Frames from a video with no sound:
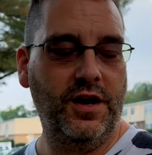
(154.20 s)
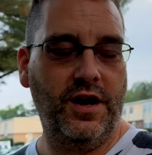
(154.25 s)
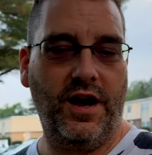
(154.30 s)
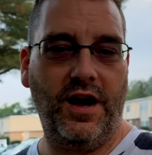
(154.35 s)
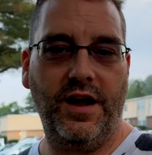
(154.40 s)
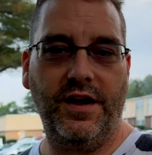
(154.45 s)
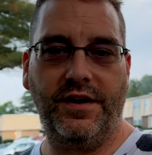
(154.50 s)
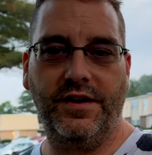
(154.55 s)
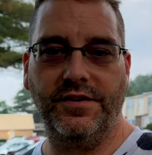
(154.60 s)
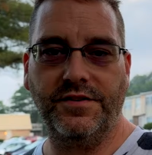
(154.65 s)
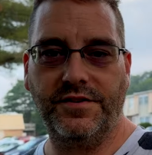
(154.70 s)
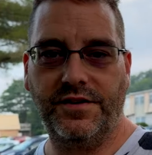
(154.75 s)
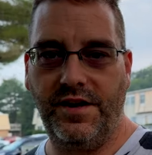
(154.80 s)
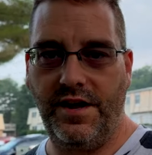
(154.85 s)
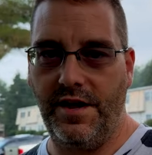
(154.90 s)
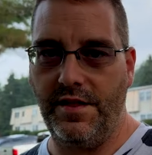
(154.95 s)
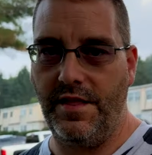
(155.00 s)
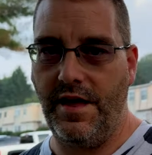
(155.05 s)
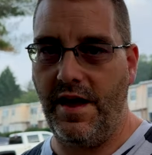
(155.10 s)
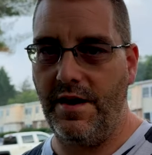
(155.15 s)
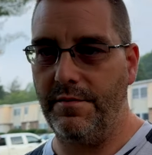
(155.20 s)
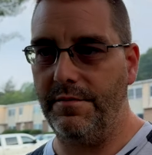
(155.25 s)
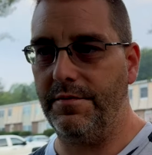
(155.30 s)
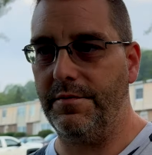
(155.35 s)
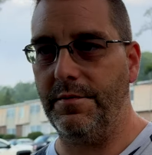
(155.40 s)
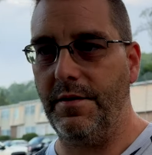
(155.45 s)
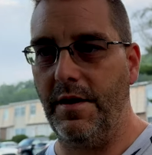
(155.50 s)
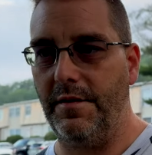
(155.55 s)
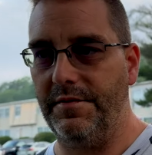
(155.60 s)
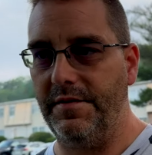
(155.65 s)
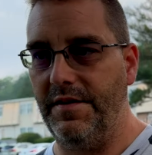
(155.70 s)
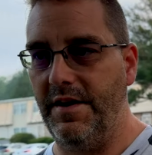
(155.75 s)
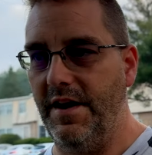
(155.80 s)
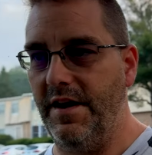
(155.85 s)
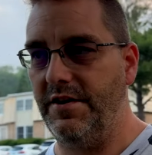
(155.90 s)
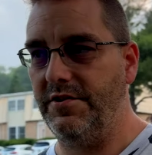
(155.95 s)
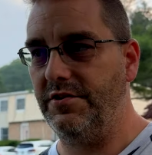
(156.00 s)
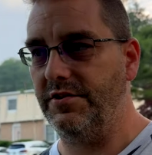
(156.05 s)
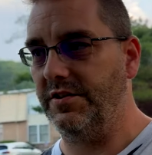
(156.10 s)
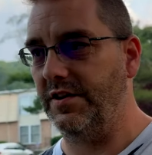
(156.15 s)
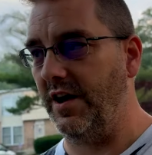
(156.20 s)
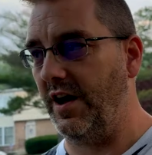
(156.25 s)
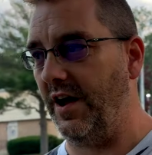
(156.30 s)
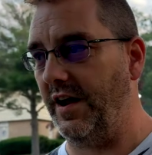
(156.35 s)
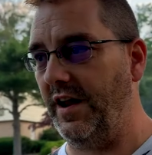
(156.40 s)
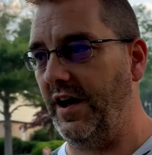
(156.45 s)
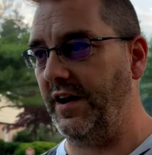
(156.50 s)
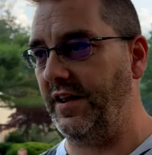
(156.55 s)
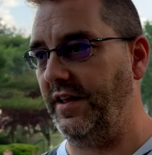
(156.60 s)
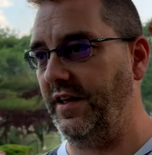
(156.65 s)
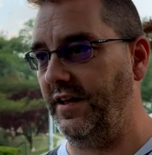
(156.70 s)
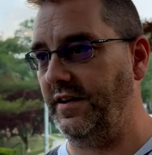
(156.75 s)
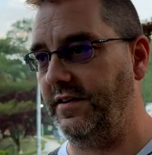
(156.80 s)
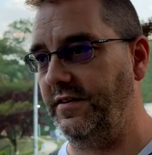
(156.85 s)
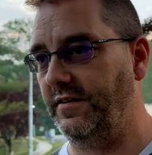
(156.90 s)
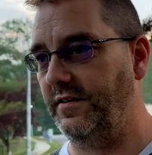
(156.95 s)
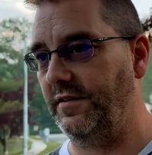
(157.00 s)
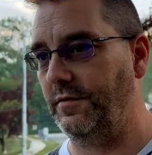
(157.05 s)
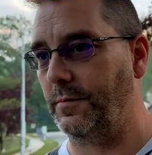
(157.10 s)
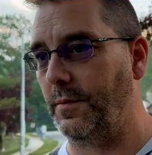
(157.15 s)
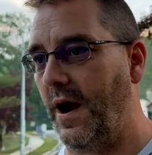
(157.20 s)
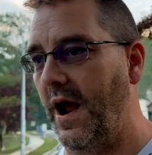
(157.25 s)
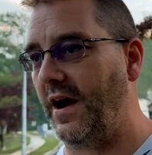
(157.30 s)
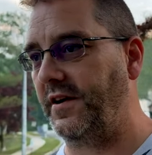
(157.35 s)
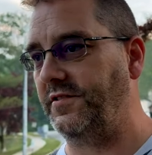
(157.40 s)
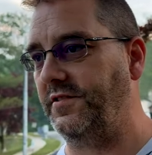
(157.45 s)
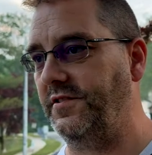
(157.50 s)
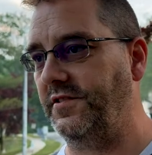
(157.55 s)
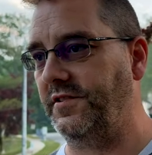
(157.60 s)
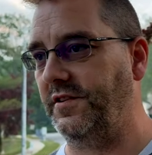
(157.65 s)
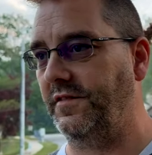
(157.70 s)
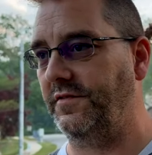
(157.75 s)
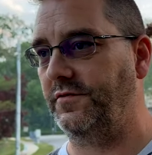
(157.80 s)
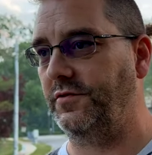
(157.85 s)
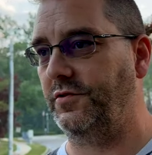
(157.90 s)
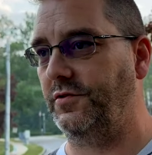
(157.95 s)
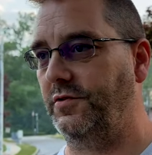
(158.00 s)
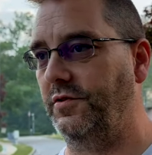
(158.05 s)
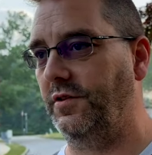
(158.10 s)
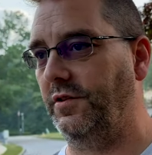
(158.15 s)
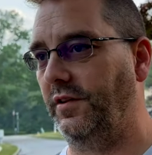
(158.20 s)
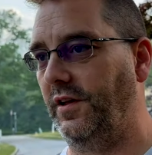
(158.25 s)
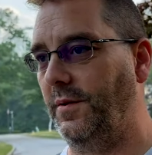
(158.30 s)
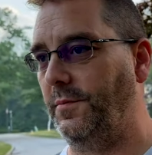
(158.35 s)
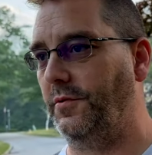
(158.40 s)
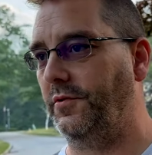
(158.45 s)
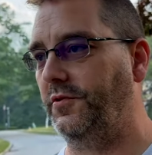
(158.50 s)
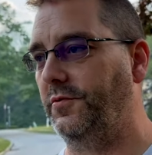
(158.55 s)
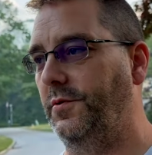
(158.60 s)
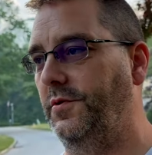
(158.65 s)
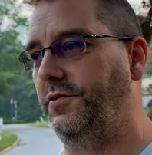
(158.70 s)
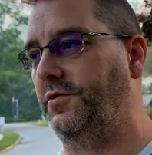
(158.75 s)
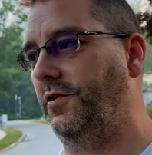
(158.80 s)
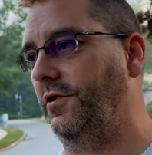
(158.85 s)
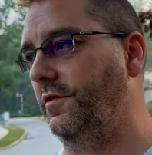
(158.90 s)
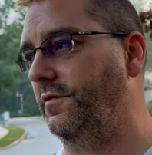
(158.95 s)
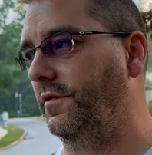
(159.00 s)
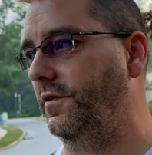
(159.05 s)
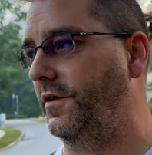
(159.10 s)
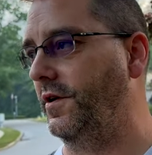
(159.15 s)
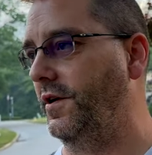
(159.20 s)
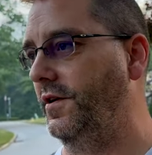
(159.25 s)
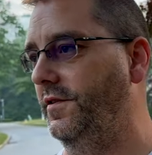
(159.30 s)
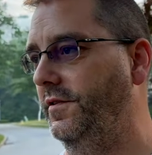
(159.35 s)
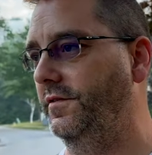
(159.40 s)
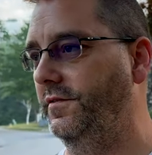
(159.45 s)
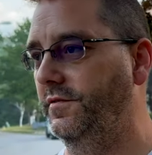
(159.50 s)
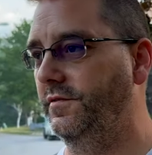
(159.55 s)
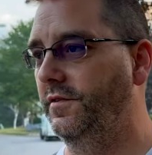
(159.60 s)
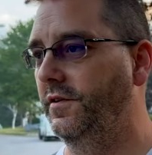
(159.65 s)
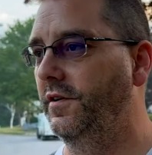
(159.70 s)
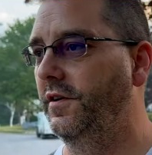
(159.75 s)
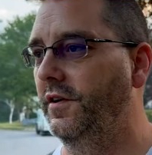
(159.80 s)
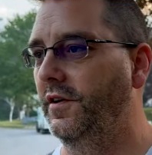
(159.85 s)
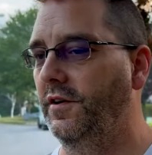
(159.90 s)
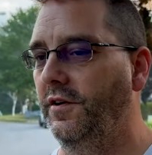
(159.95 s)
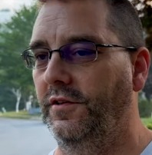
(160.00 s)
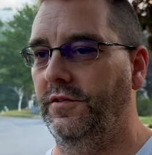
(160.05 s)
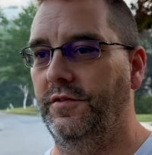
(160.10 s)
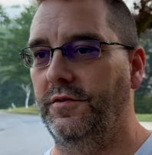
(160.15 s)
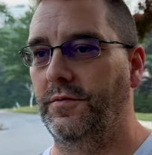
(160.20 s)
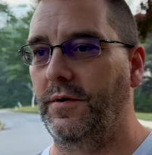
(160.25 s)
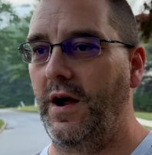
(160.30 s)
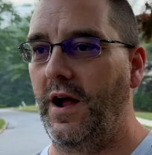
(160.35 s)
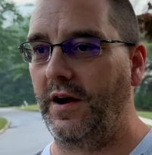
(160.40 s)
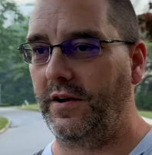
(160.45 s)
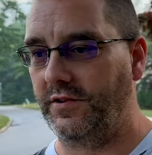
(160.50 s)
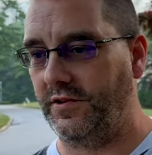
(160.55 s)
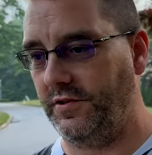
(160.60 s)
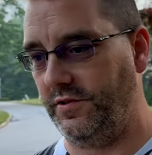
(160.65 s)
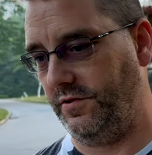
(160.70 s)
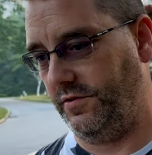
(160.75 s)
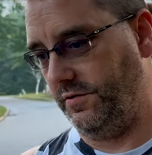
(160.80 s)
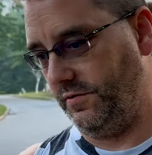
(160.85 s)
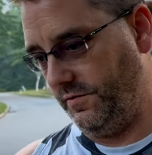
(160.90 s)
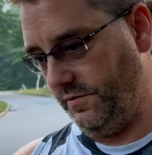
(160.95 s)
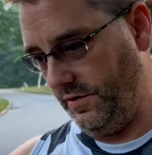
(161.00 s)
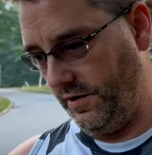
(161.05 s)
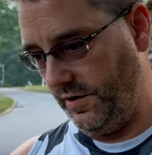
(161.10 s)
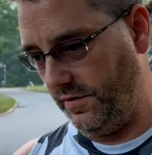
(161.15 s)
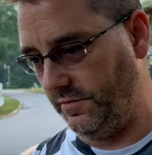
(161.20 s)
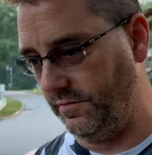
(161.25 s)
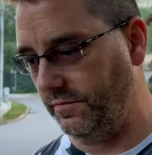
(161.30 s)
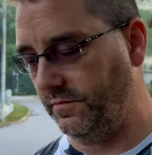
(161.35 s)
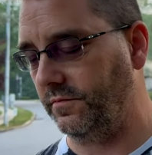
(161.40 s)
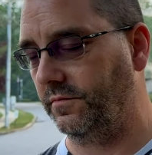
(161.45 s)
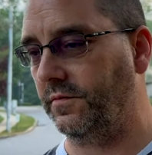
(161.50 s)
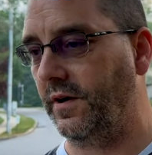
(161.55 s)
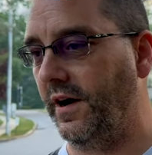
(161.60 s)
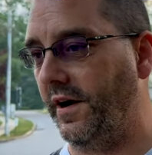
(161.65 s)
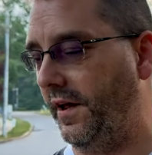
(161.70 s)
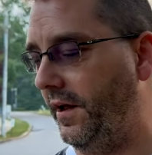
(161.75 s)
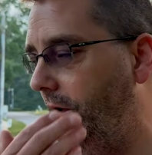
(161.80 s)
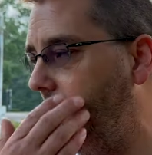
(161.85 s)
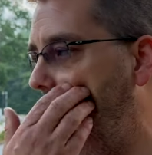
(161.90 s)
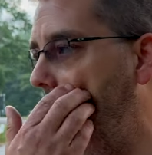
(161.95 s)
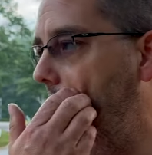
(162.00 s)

I can scan that throughout the day. Just I got to get the racks and stuff, the label switched over and the racks, you know, ready.